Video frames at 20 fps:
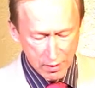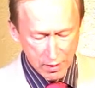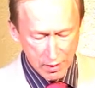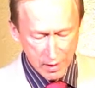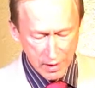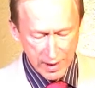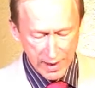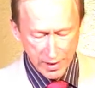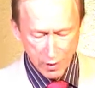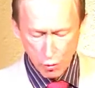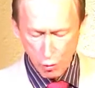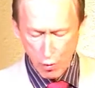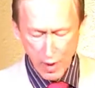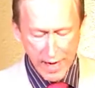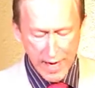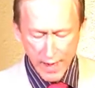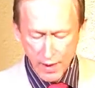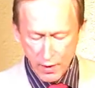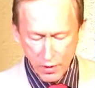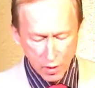and
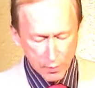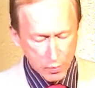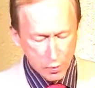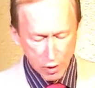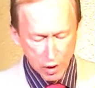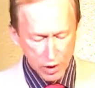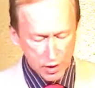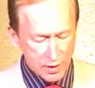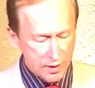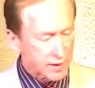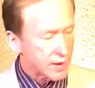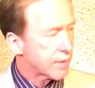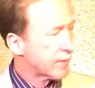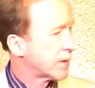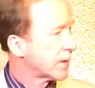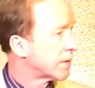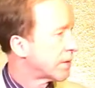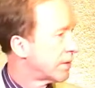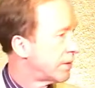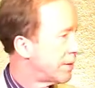grander portions of it.
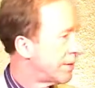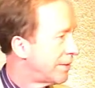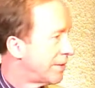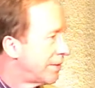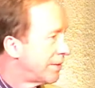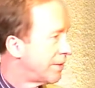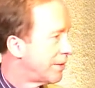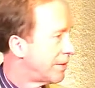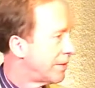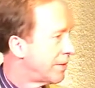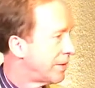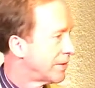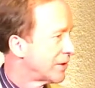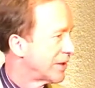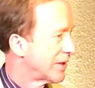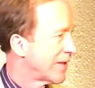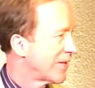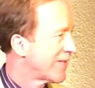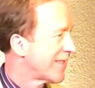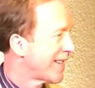Do you
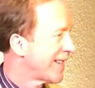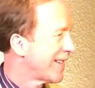love that?